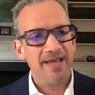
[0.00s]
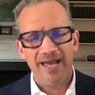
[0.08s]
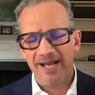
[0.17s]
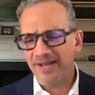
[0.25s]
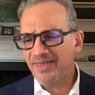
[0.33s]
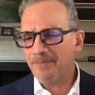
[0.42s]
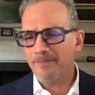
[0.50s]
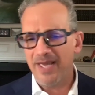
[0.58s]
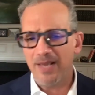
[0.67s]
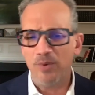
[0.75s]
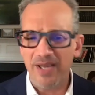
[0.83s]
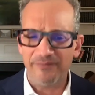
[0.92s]
And I
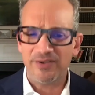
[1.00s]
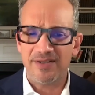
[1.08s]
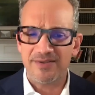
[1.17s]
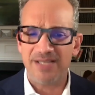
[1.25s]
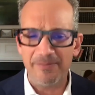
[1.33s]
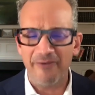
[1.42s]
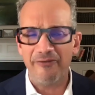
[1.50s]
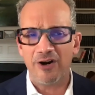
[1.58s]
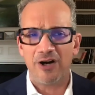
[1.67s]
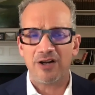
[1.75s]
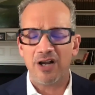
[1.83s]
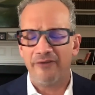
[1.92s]
think we have to, some of
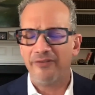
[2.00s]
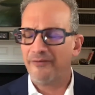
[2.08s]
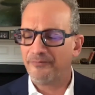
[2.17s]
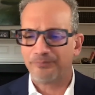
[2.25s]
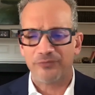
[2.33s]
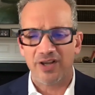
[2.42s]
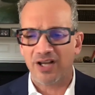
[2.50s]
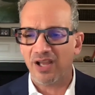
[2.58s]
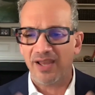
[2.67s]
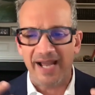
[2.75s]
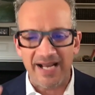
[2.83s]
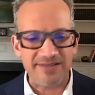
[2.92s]
our, of the
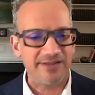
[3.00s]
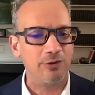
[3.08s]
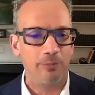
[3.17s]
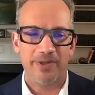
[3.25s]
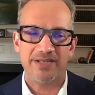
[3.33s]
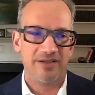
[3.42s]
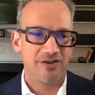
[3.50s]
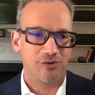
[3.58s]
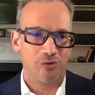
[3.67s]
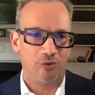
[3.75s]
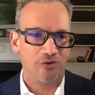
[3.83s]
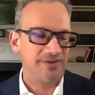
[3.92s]
classical business
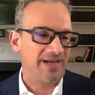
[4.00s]
tools,